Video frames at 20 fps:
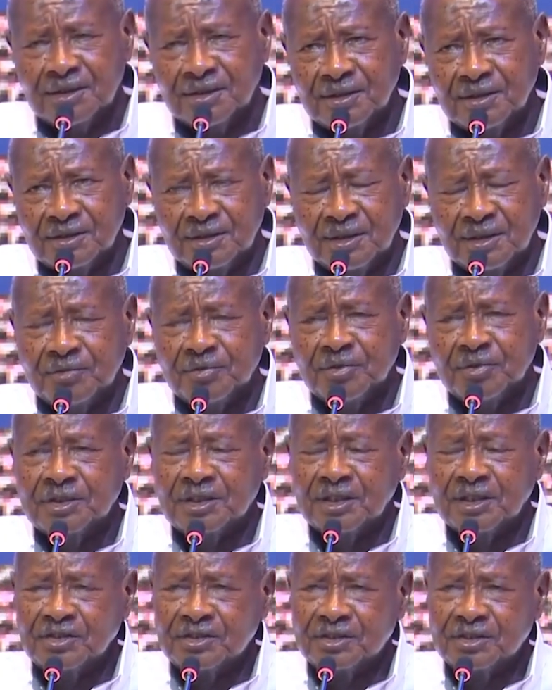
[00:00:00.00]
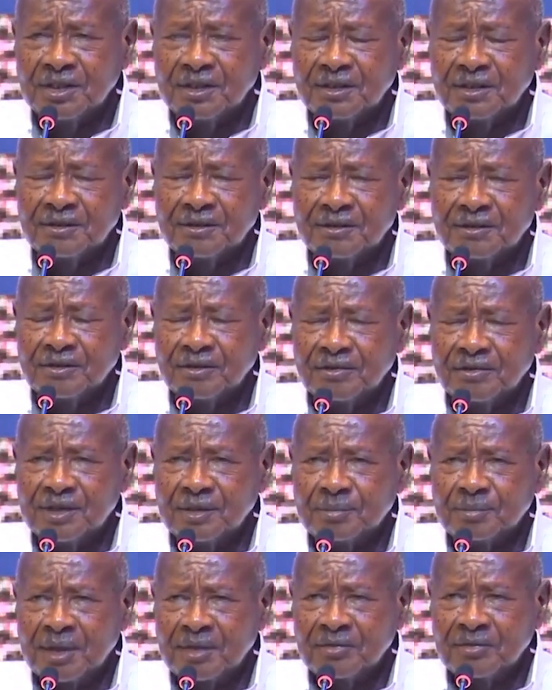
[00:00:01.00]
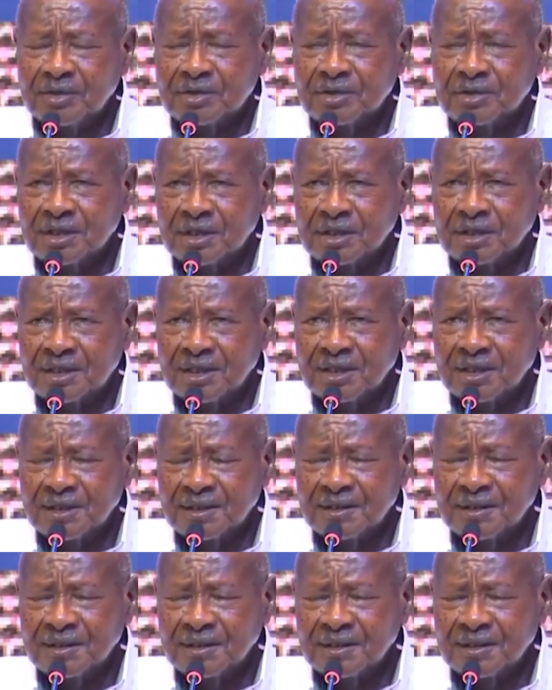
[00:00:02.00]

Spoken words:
the efficiency of the private sector